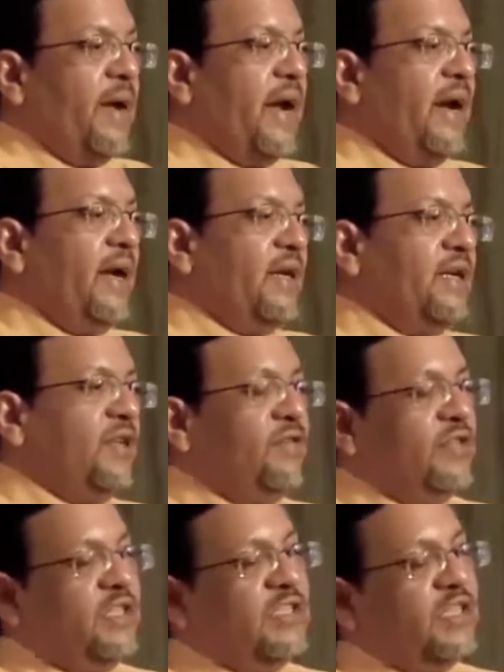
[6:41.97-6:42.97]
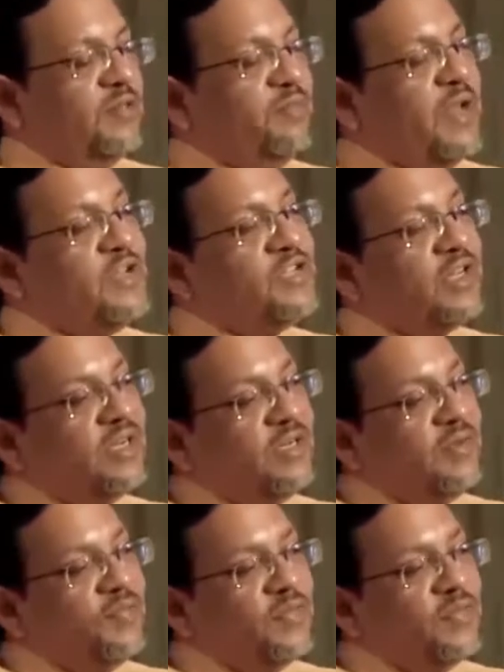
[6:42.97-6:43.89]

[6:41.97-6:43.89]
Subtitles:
belt, which I just mentioned,